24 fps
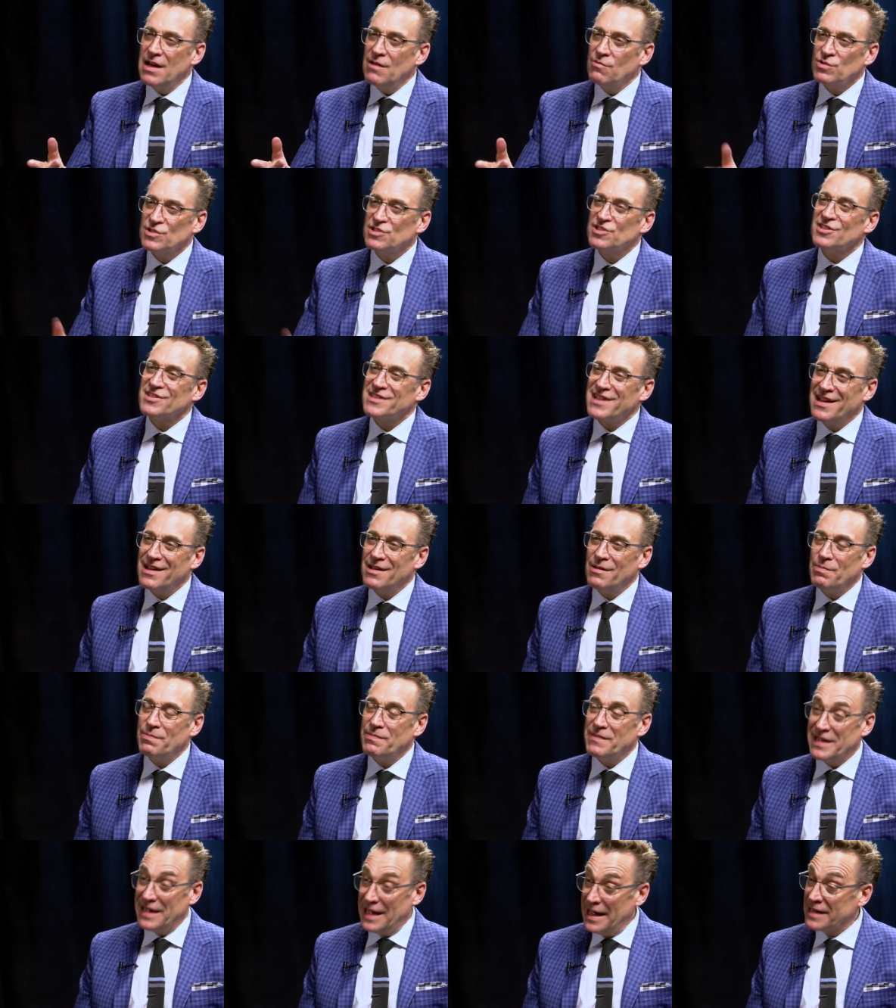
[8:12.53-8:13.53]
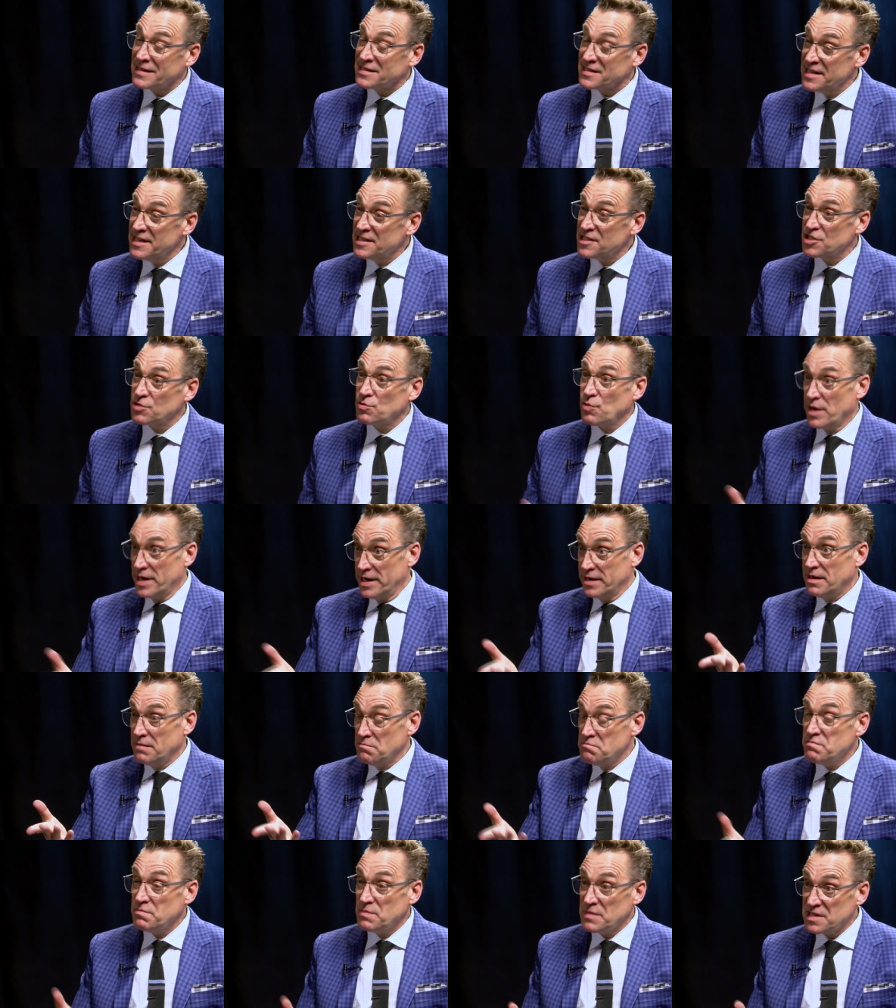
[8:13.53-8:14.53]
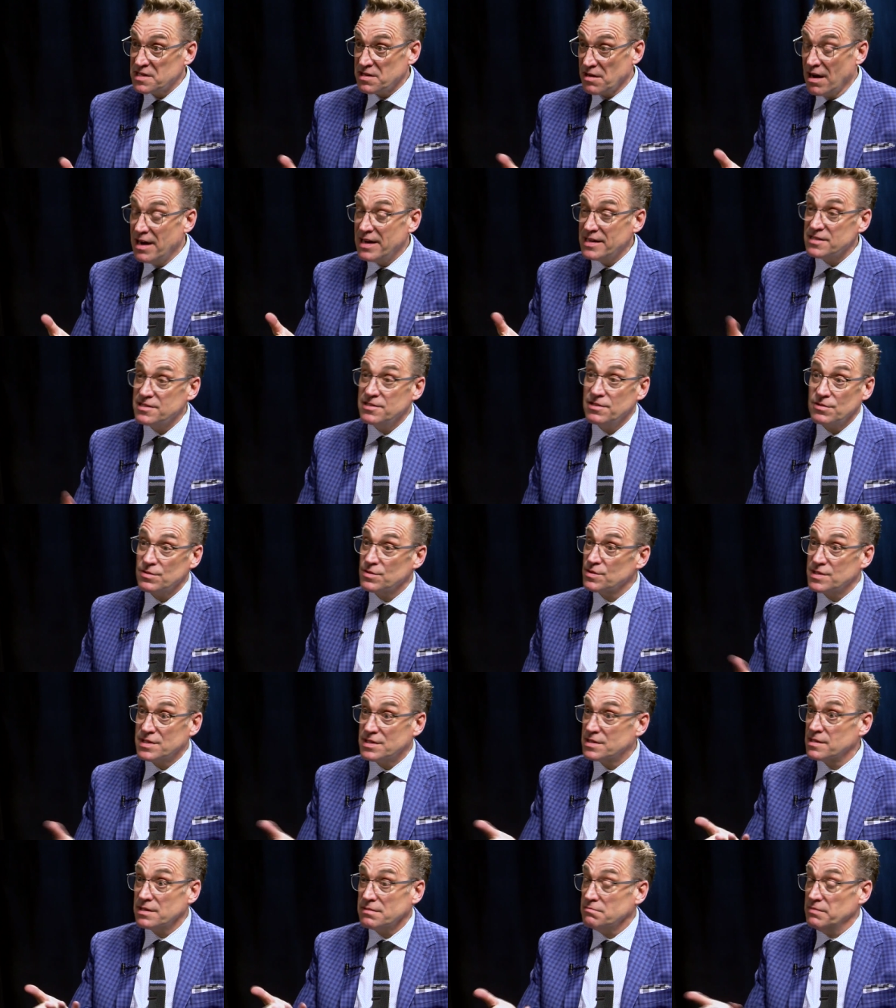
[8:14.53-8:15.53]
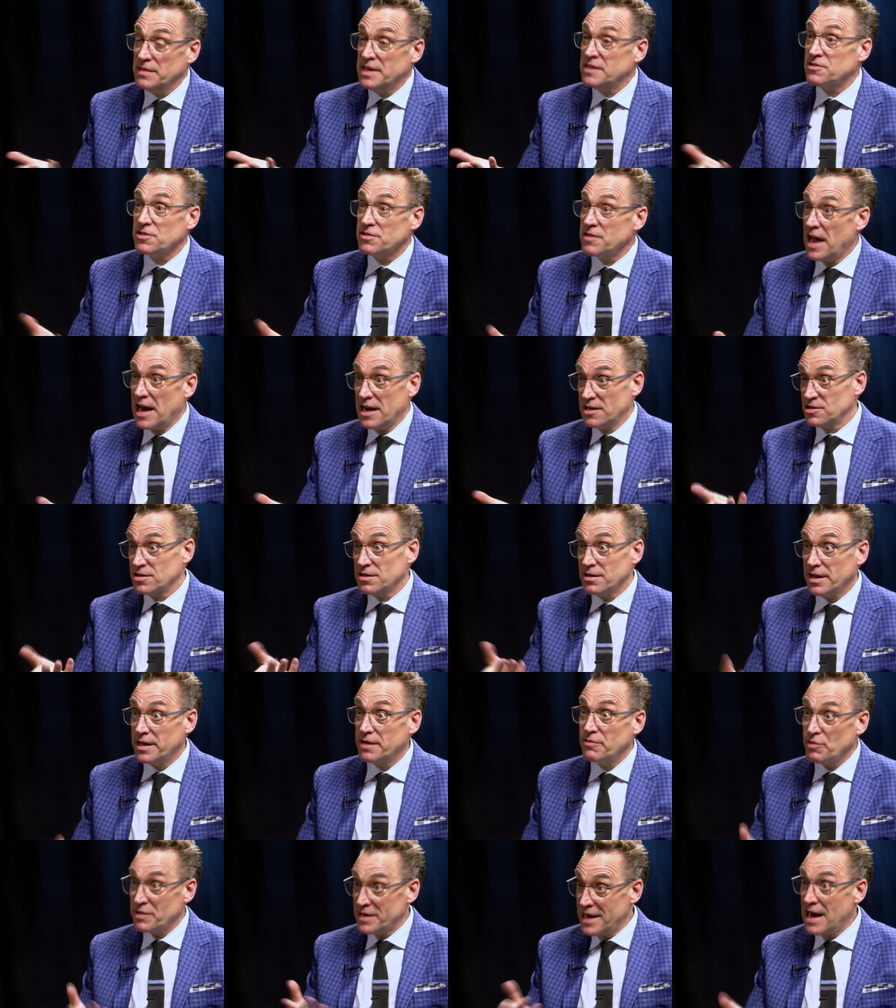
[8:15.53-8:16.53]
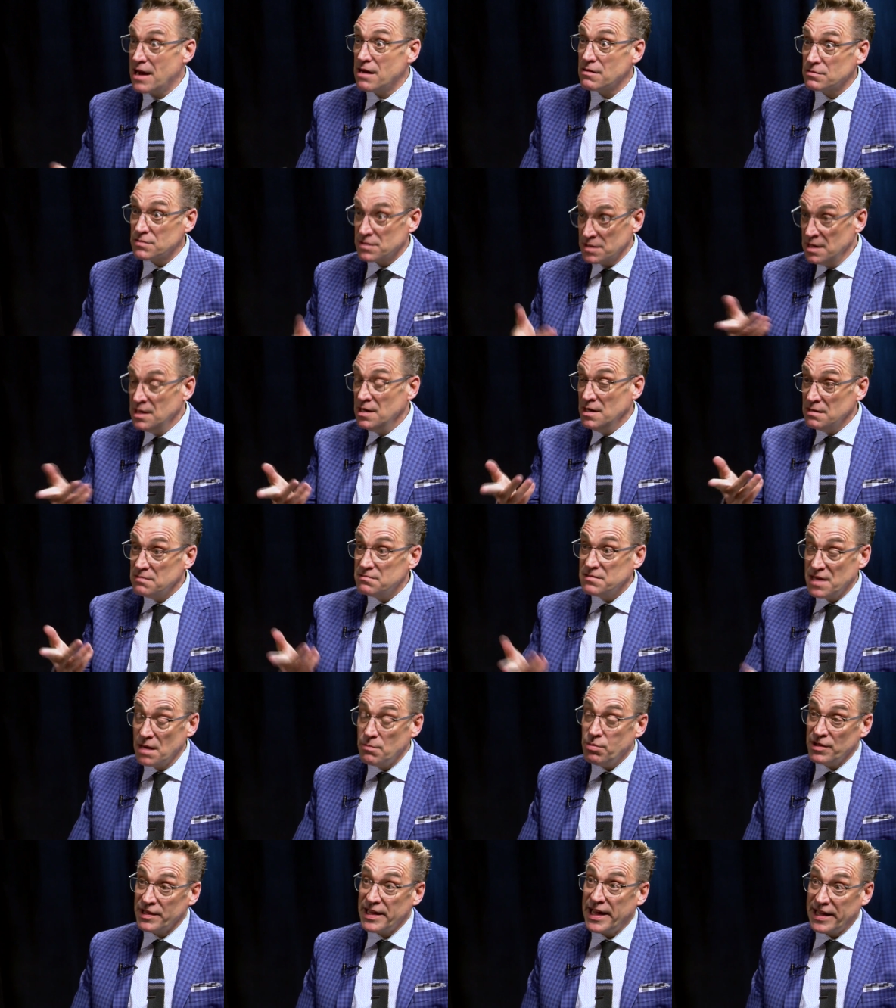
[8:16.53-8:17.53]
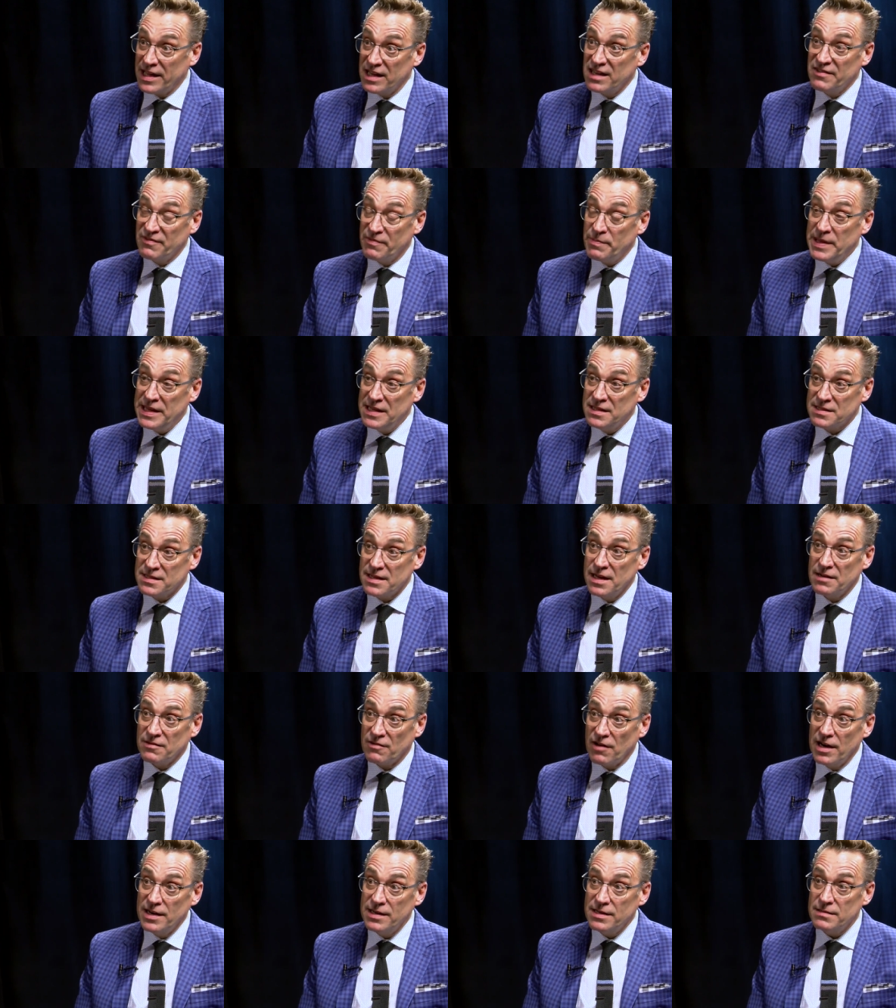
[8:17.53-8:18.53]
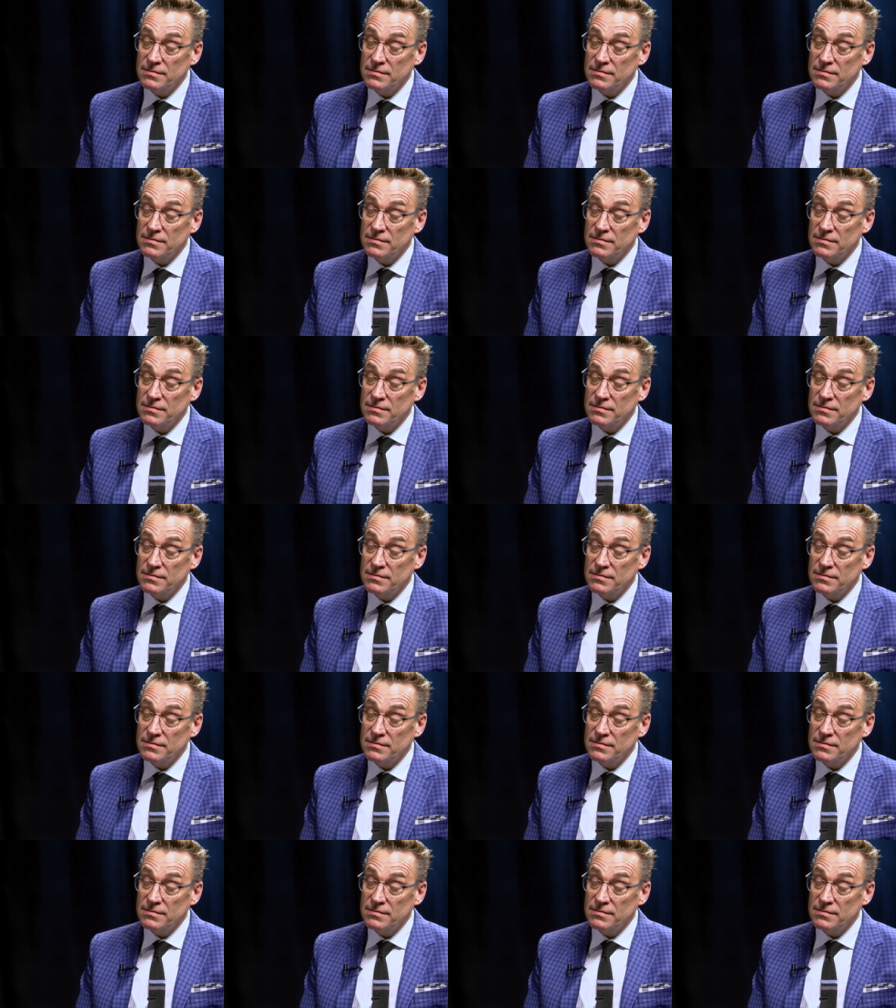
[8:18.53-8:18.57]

that will just help accentuate Mr. Heizer's internationally renowned double negative piece then, right?